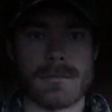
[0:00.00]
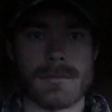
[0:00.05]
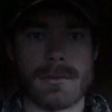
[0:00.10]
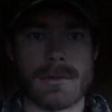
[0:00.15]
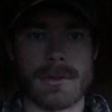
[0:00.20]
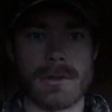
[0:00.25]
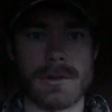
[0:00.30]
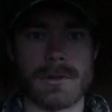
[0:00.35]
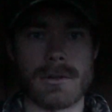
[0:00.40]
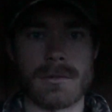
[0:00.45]

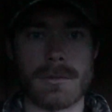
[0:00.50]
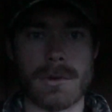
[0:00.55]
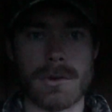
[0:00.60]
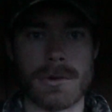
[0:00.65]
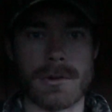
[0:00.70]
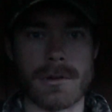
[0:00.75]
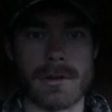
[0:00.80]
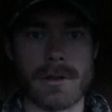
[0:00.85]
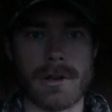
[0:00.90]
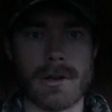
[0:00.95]
Good
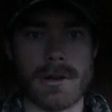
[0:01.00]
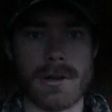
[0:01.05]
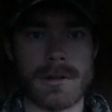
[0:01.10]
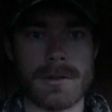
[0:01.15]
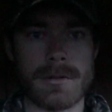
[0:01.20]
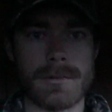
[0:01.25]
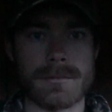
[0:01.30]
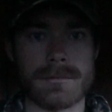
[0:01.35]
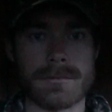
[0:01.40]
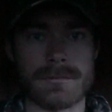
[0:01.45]
morning, y'all.
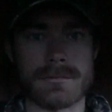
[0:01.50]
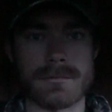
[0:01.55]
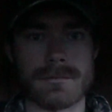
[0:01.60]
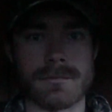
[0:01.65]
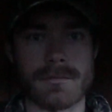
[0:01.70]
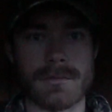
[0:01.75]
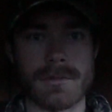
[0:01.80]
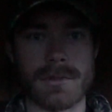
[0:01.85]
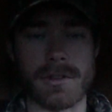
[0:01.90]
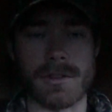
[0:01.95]

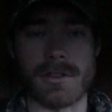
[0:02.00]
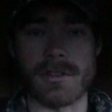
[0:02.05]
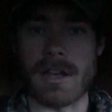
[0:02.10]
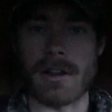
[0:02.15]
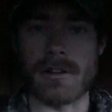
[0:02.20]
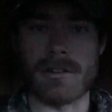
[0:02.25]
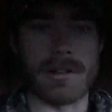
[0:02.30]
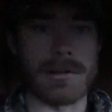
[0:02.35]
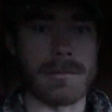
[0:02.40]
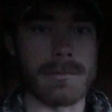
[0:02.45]
It's a
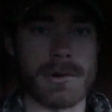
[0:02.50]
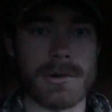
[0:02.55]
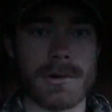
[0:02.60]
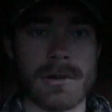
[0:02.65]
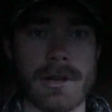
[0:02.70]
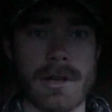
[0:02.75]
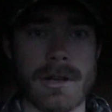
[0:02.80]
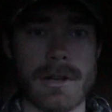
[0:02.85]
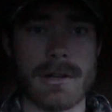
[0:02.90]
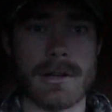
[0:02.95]
Saturday morning
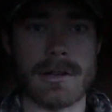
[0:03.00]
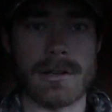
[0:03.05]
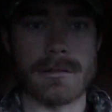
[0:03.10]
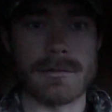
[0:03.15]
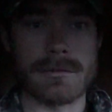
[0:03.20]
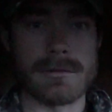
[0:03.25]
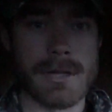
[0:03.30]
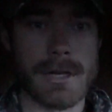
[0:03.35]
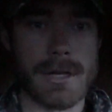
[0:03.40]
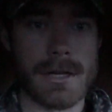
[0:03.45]
hunt.
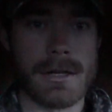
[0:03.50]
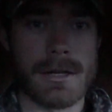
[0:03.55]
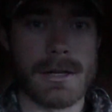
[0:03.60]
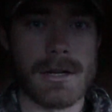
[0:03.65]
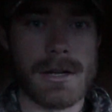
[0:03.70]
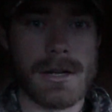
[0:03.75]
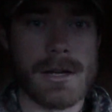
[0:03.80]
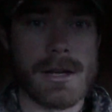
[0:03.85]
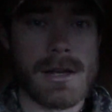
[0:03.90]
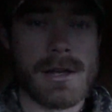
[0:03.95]

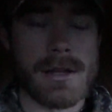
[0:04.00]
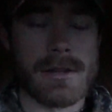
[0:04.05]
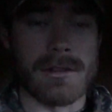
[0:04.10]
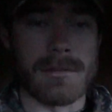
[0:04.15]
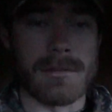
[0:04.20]
It's